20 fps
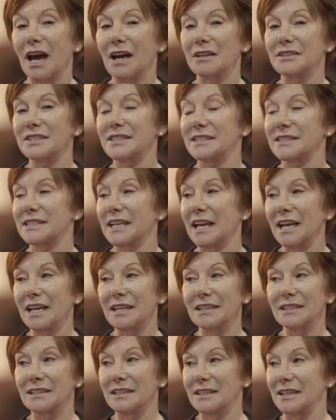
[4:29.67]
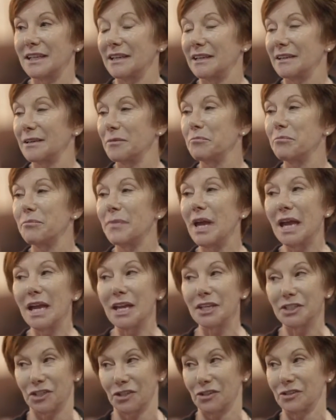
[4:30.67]
outstanding
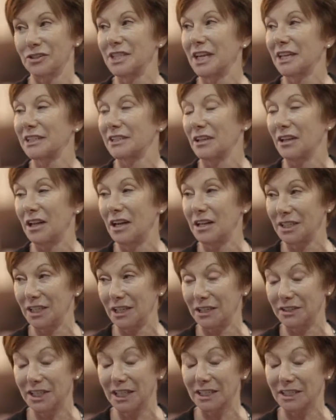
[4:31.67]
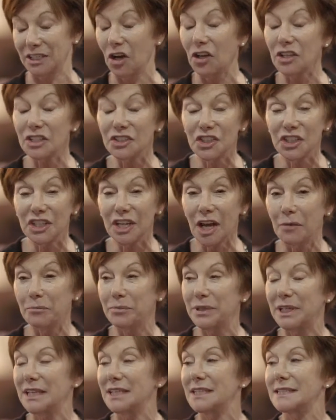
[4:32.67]
major technology
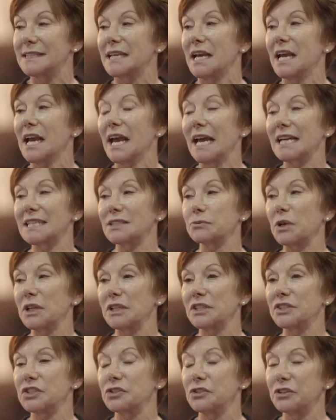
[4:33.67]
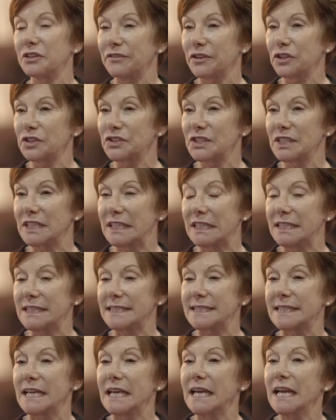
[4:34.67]
companies as well as
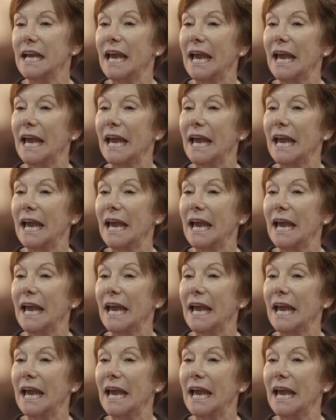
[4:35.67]
universities,